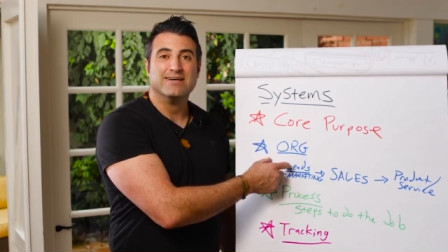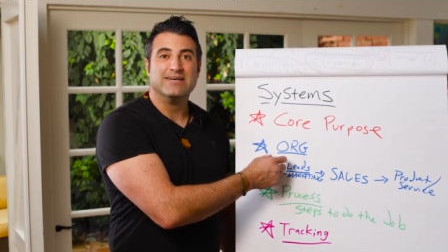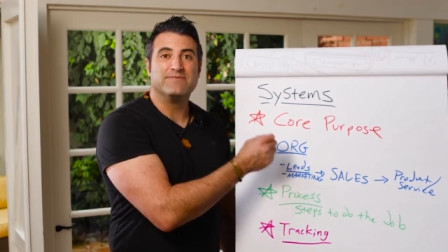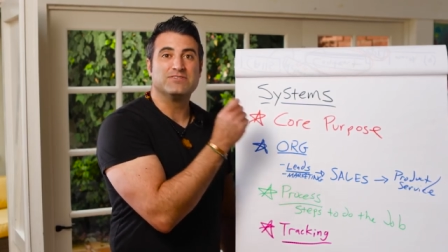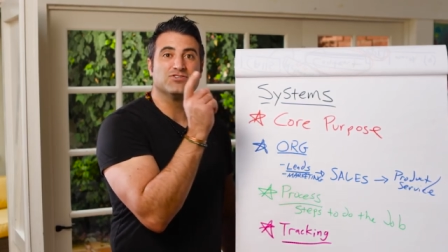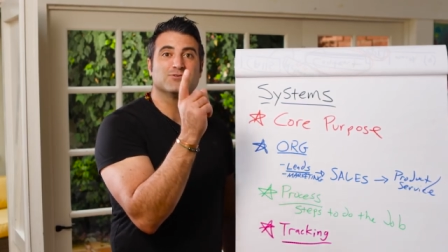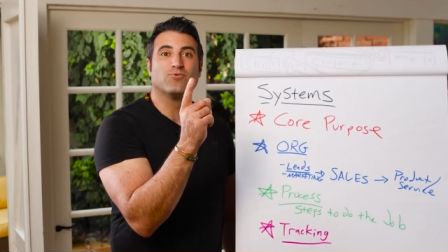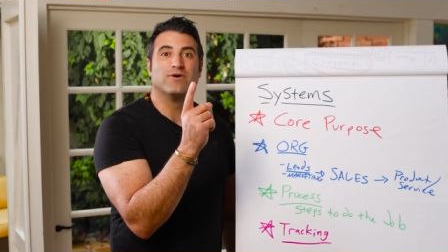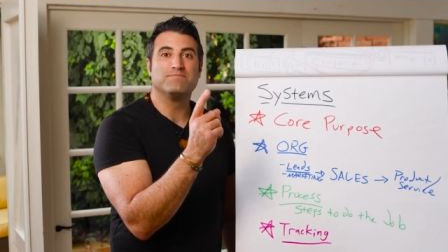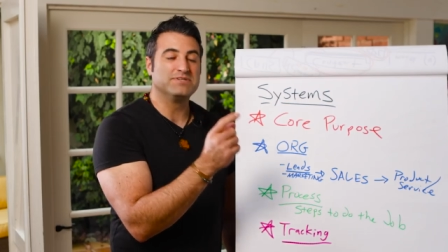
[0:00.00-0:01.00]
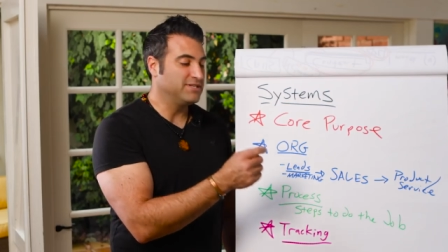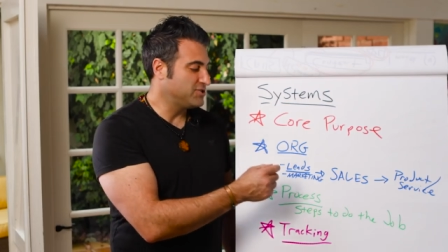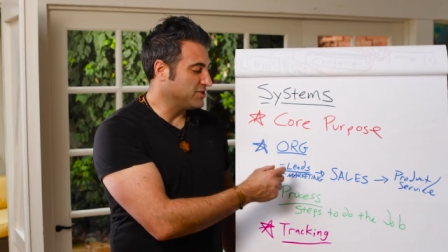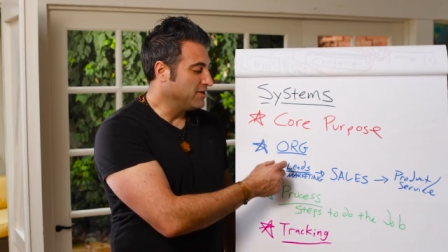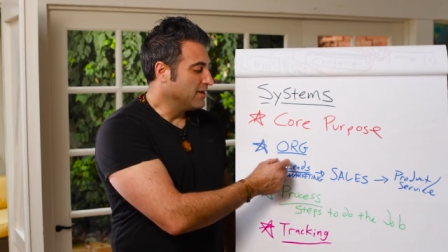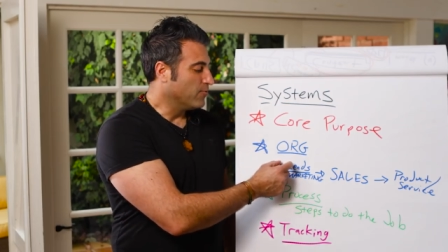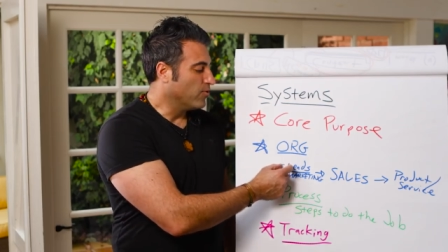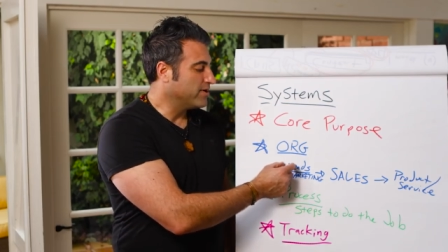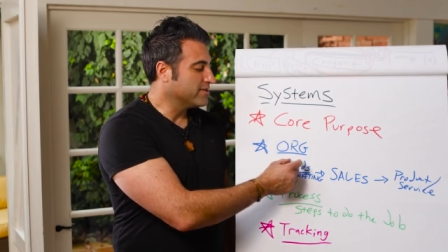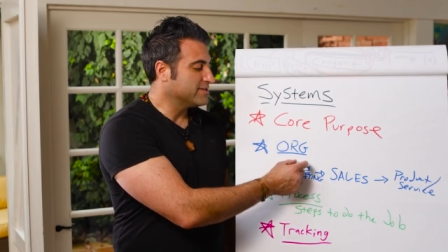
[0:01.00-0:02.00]
If it's just one position,
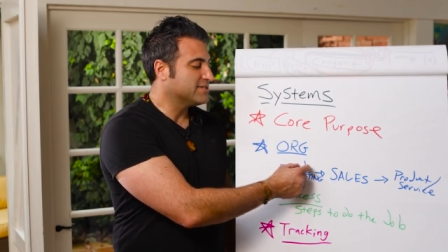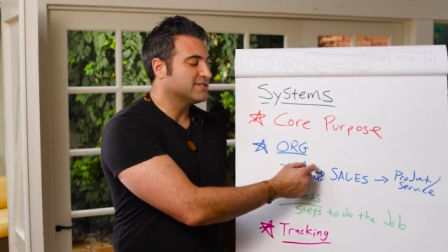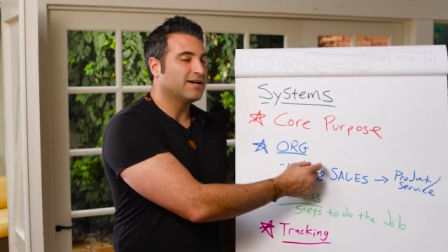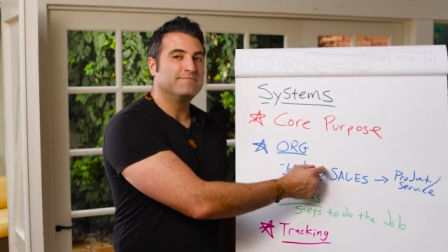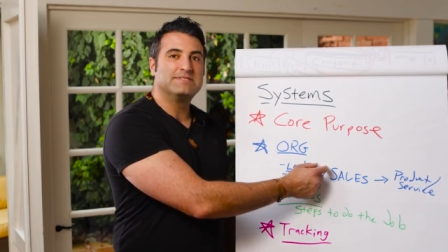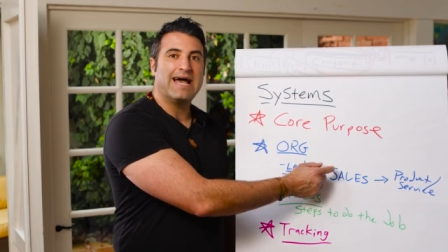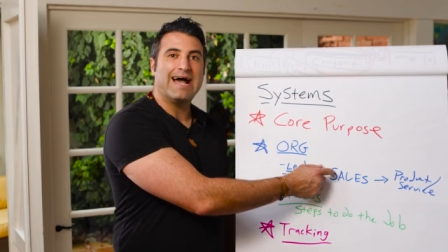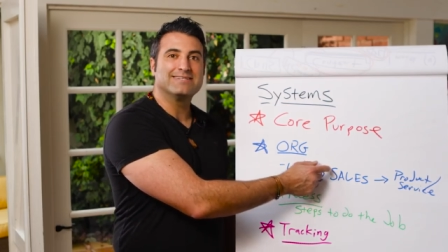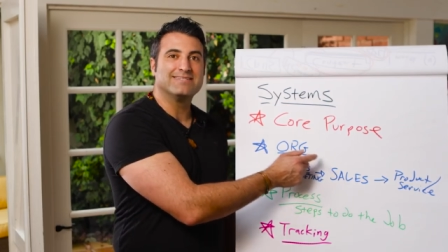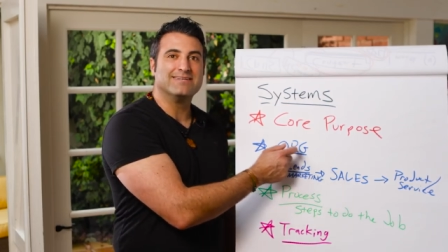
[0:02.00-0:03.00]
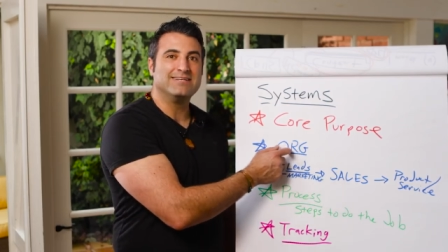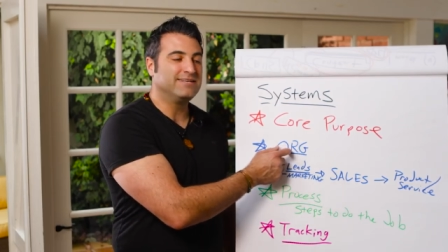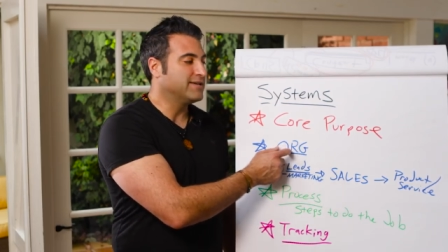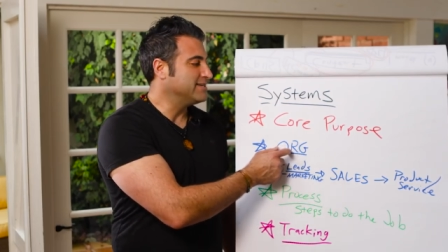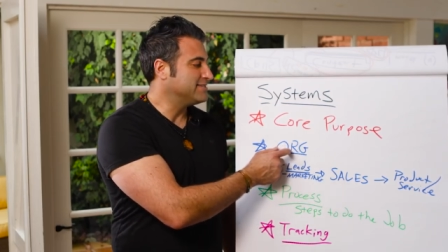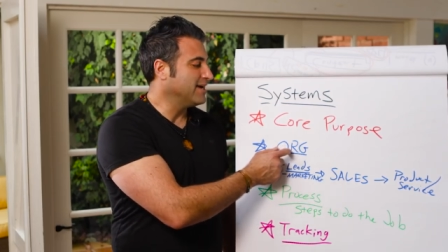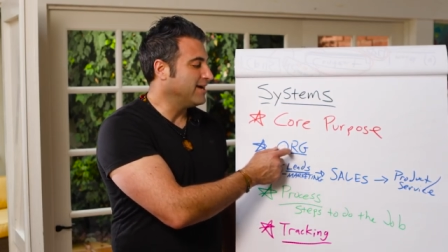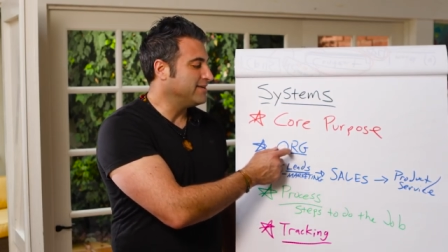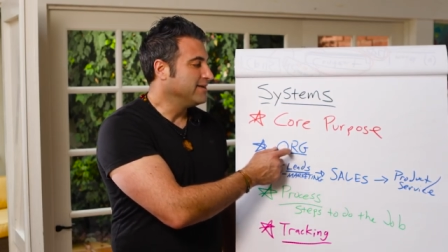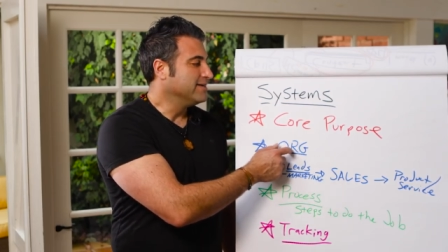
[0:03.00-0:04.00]
what are the subtasks that need to get
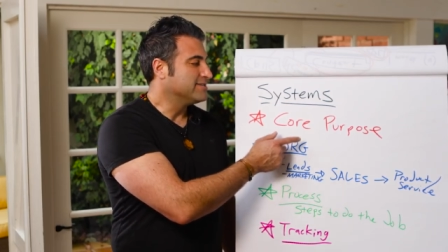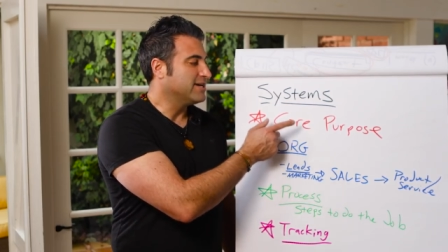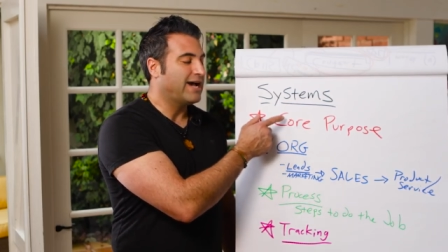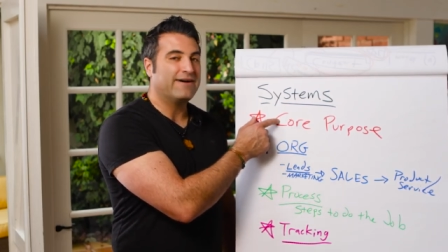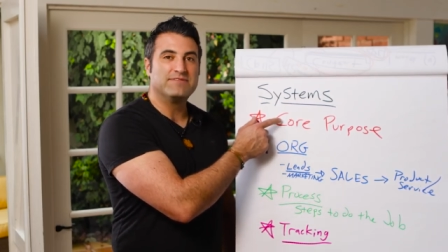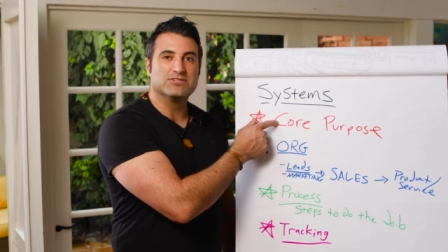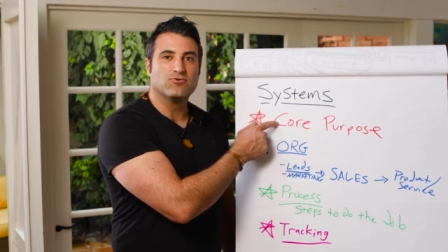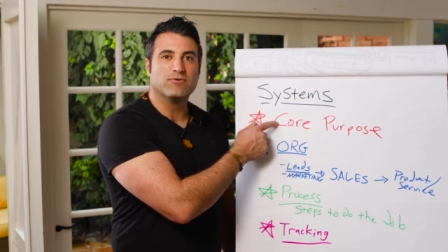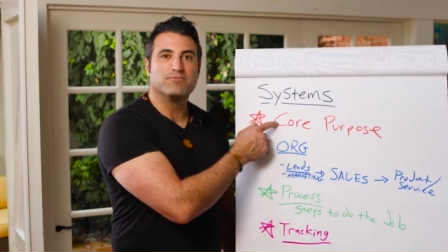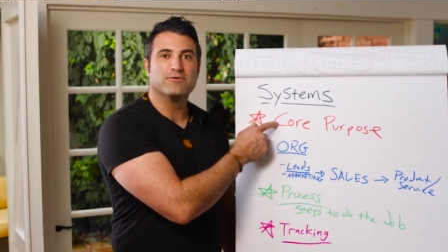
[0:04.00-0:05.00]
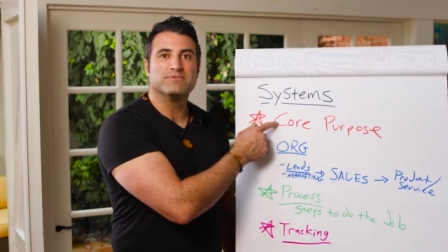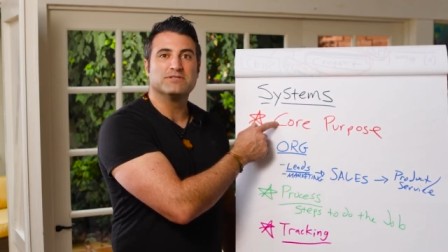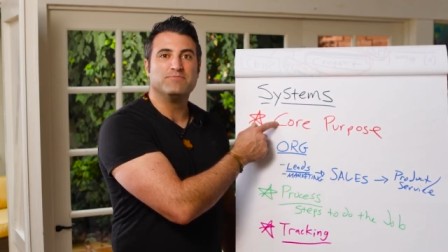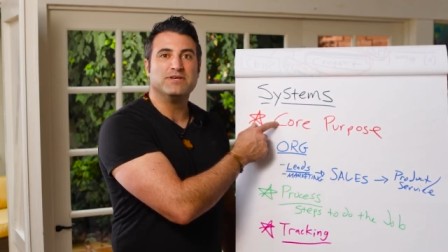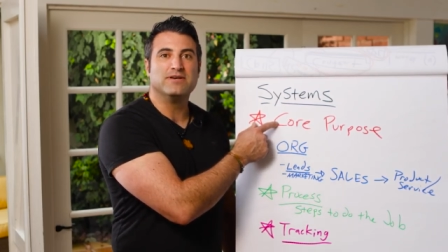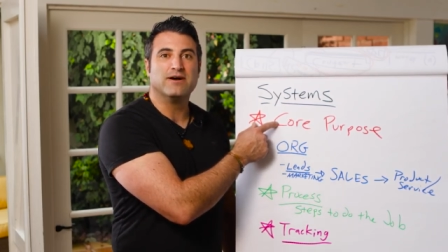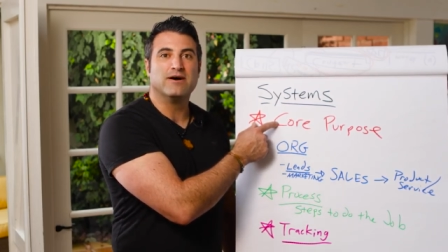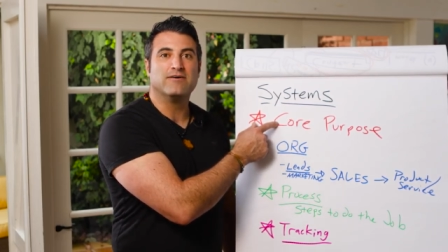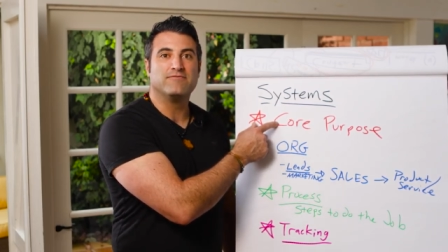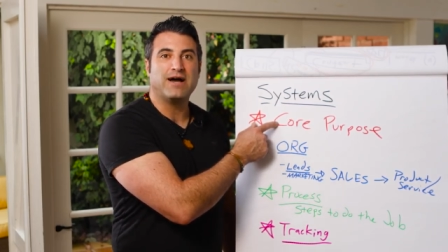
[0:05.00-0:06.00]
done to have this core purpose be
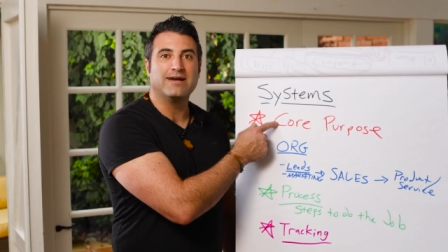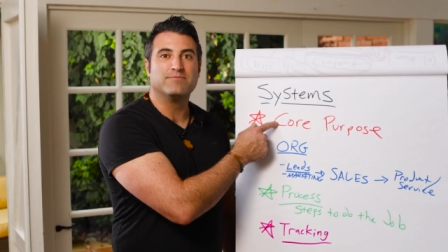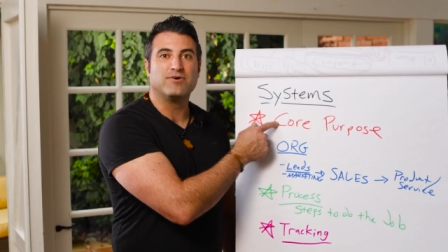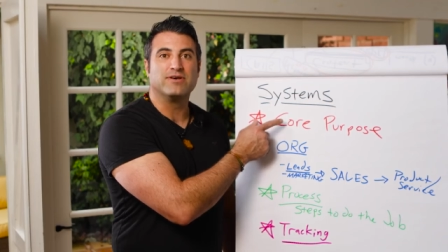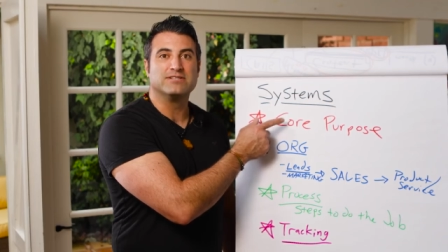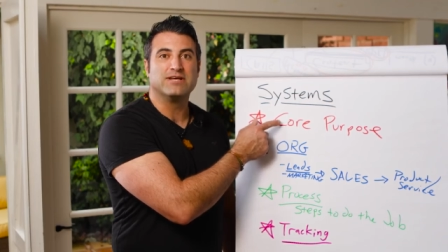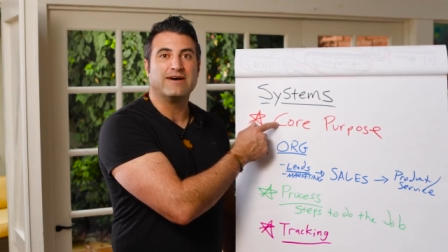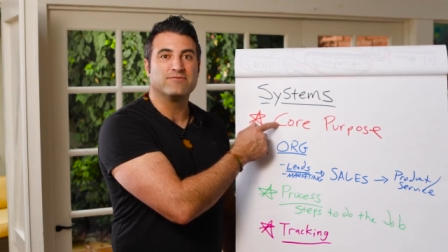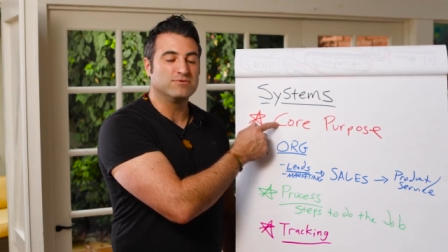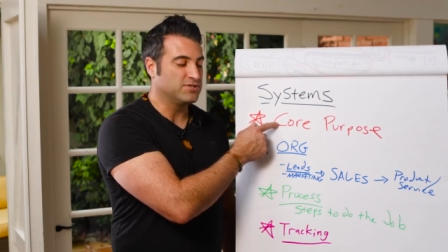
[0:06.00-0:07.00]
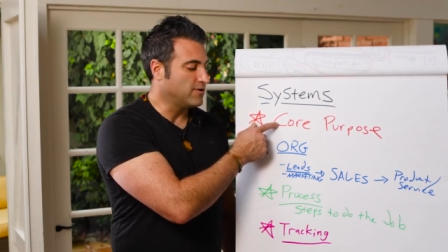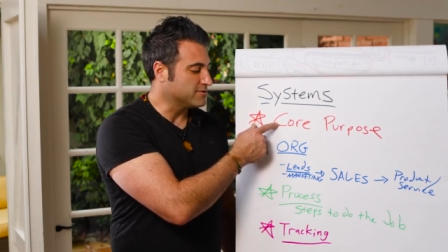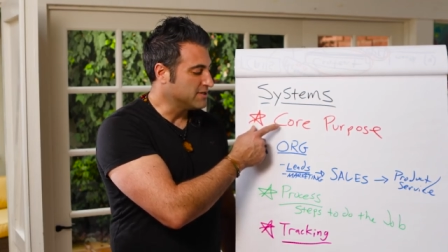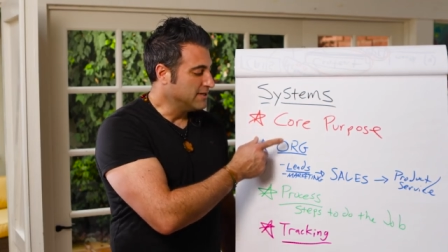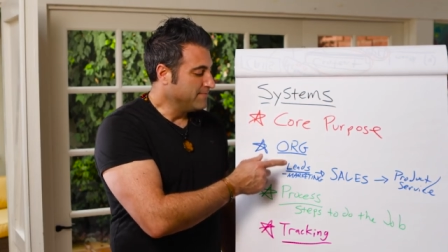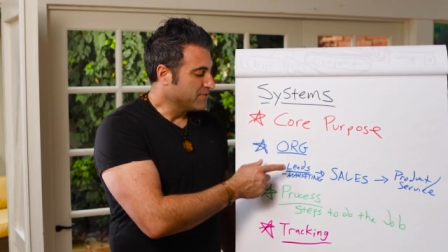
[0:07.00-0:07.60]
uh, viable and to have a result?